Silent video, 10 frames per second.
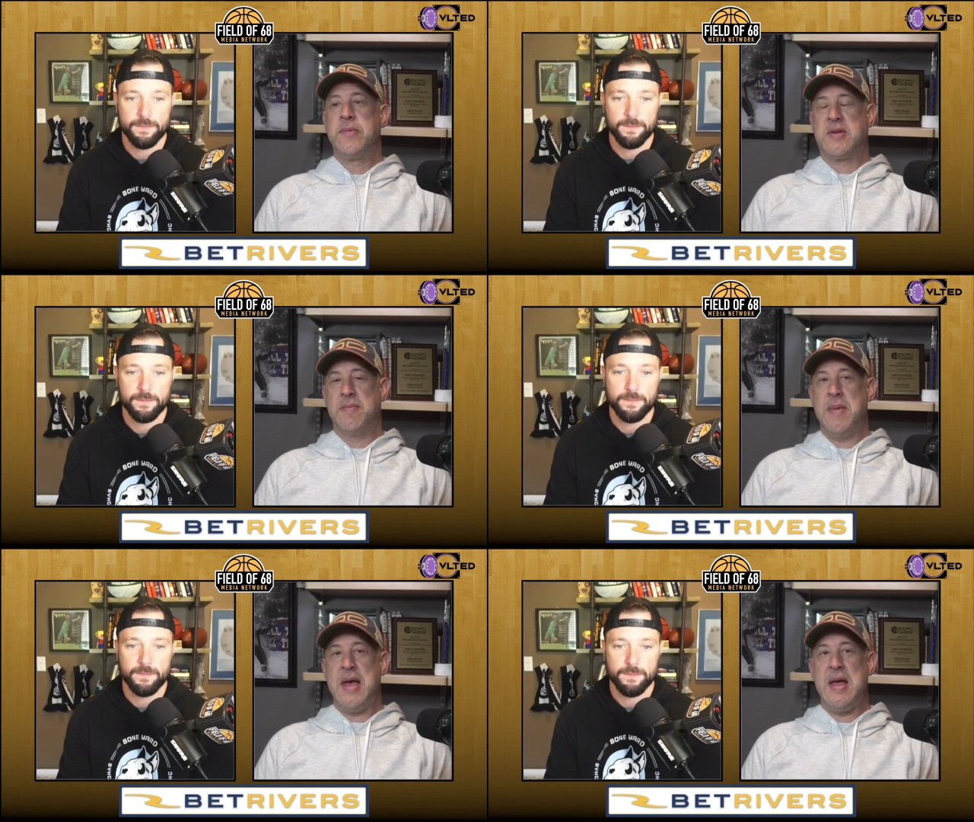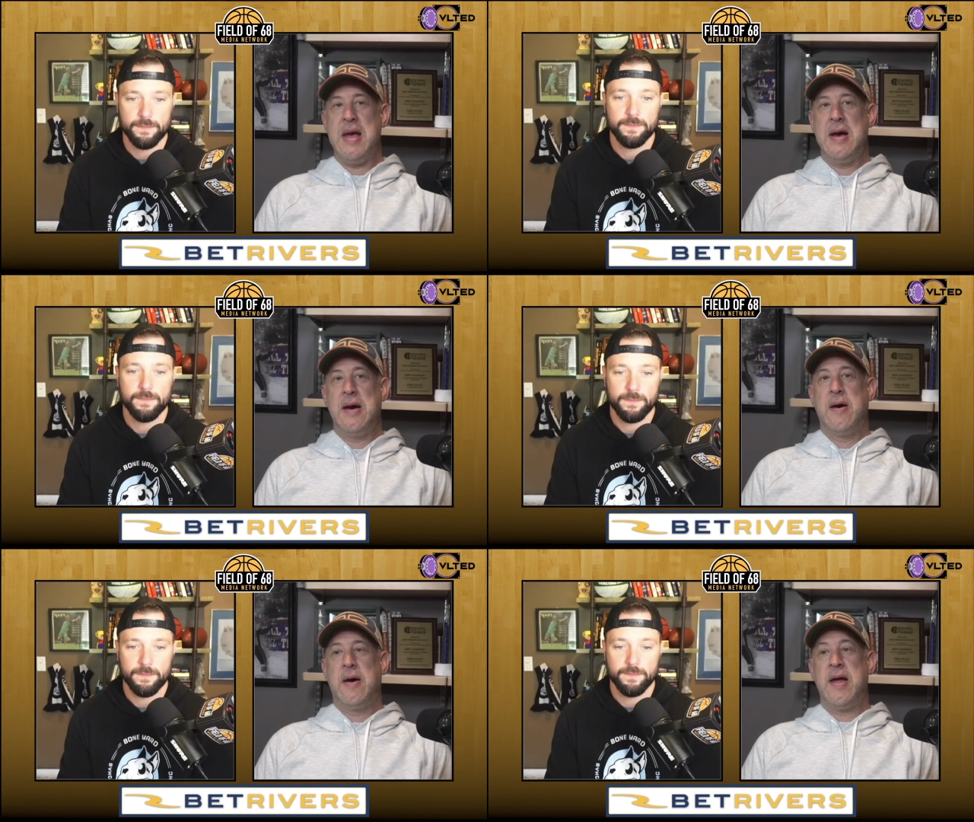Speaker 1: to me
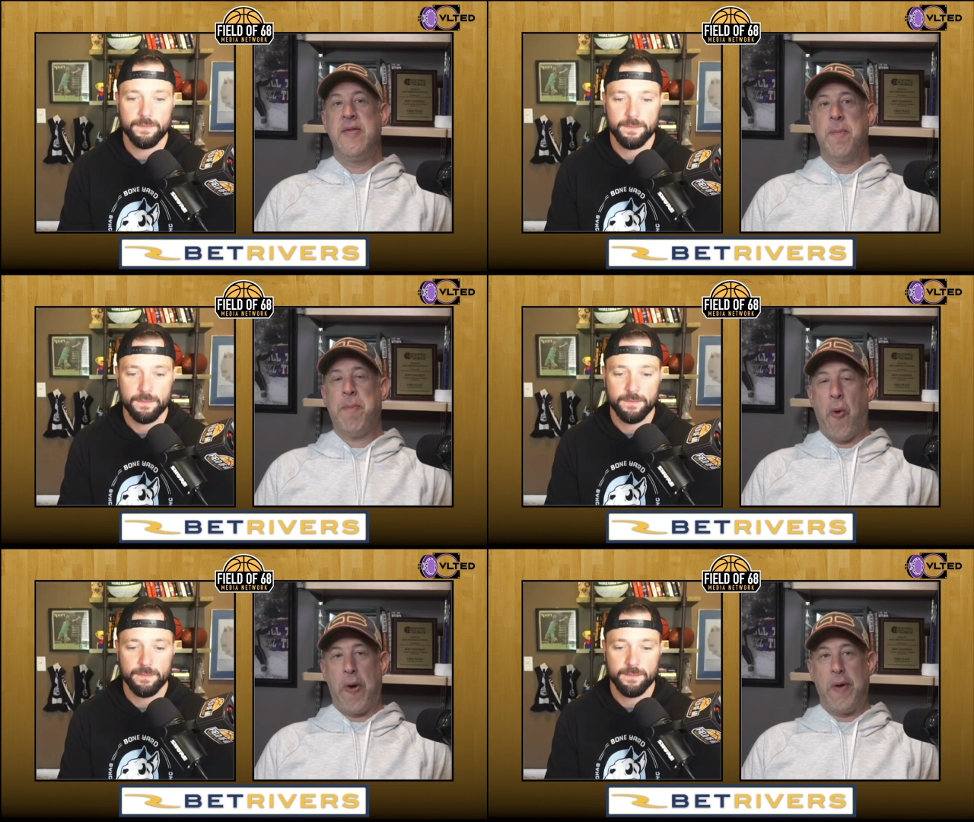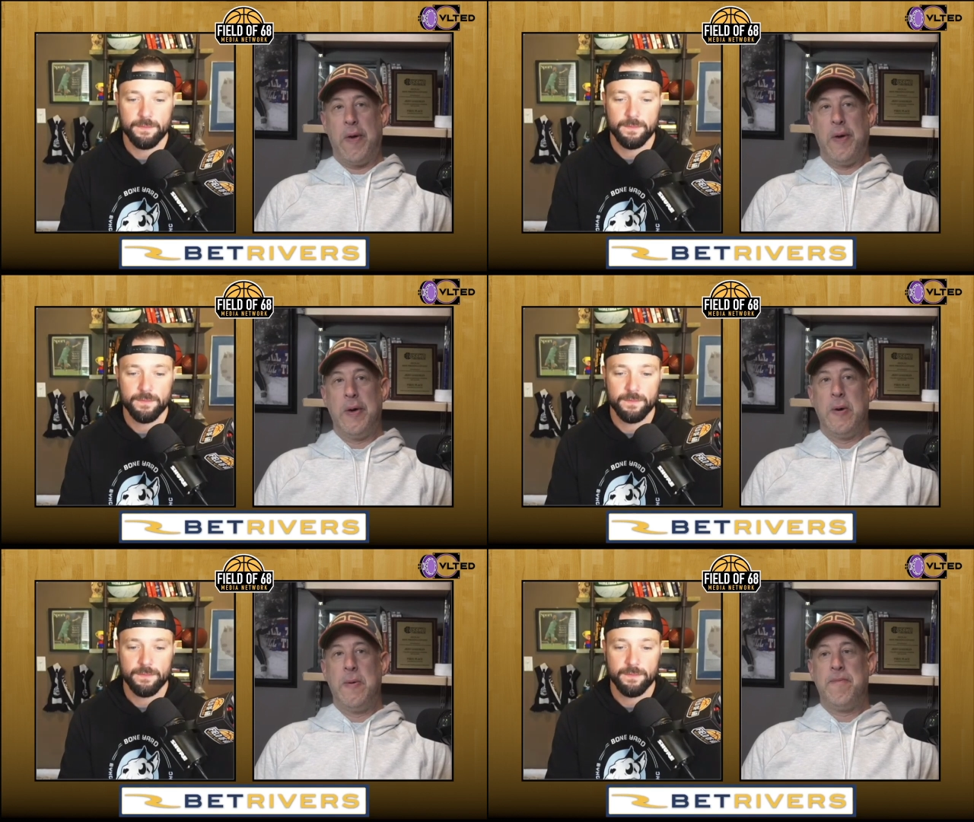in the portal
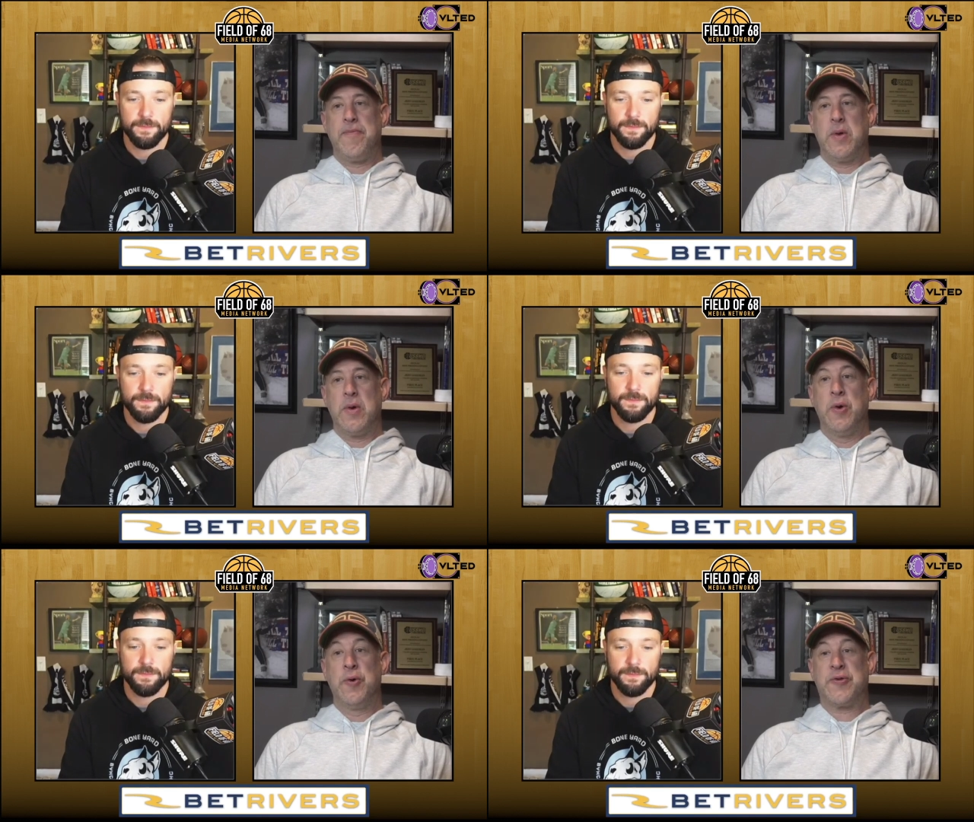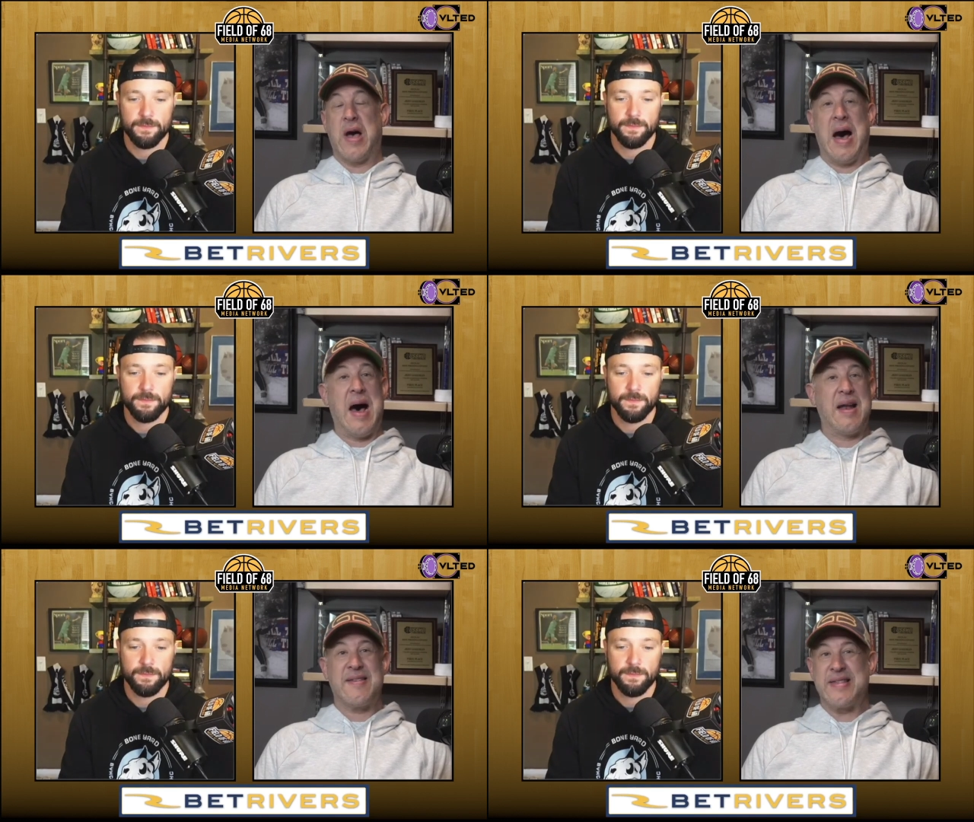who's
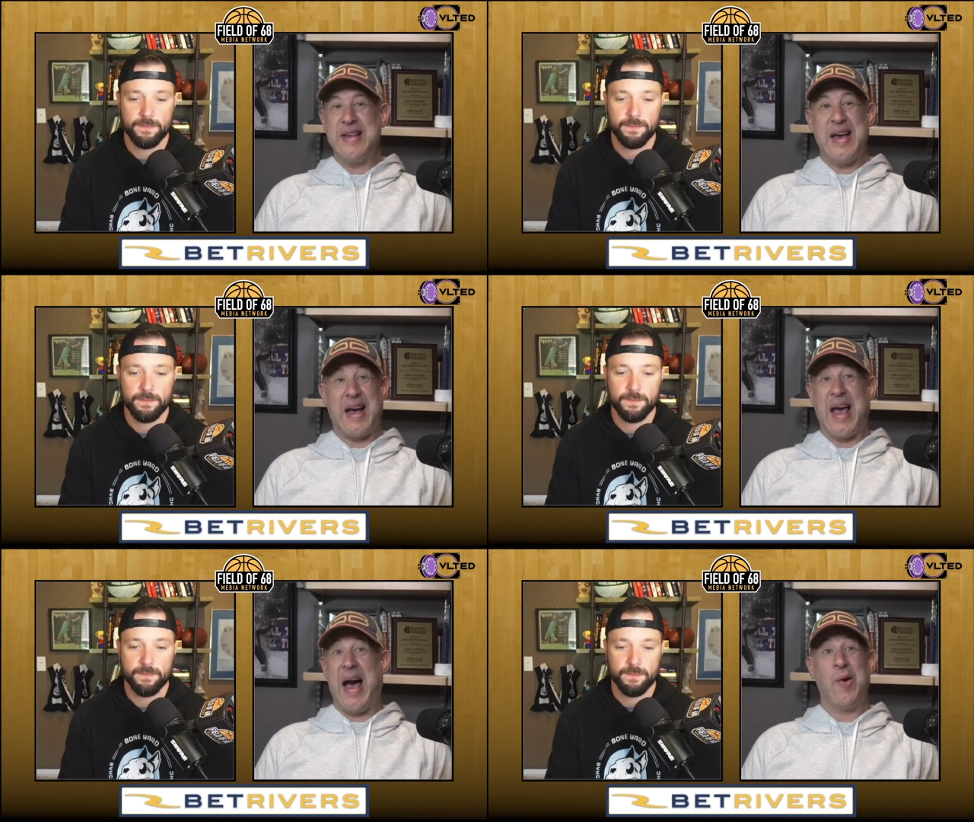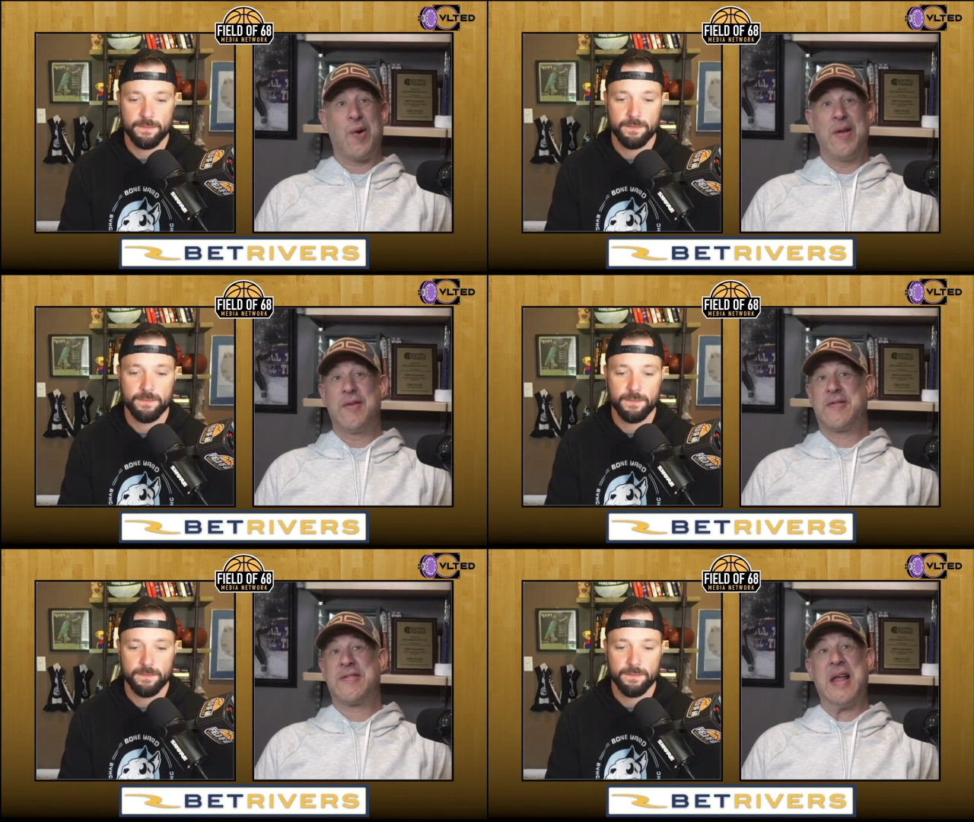honestly a guy who can
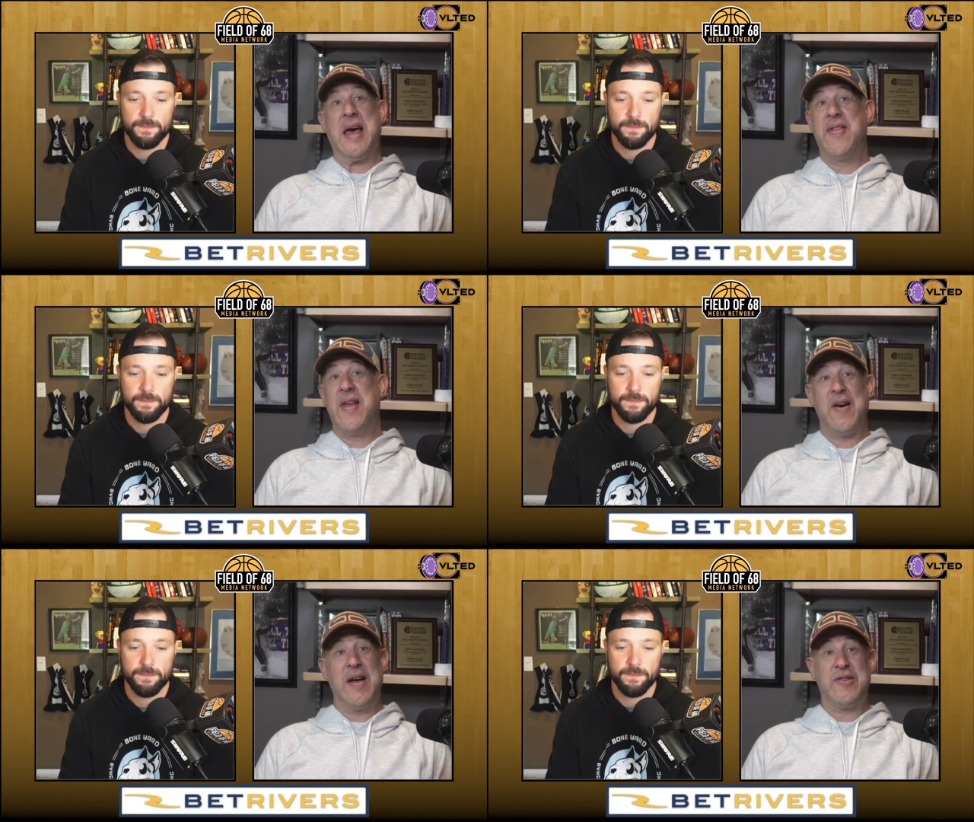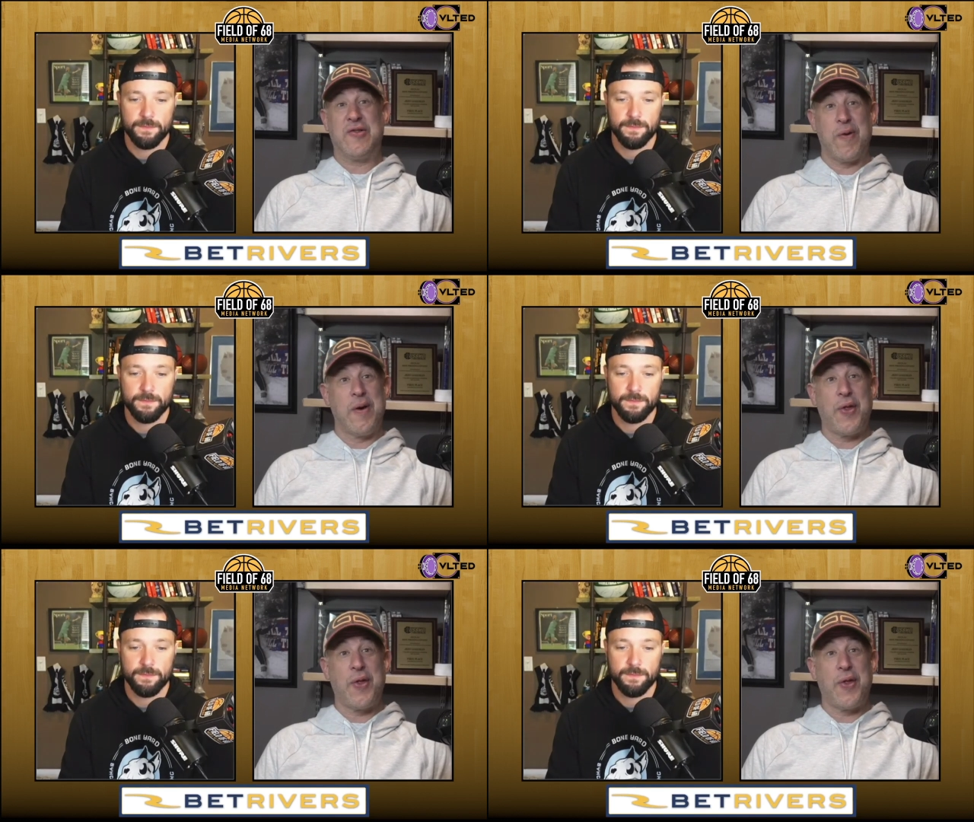just stand there and drill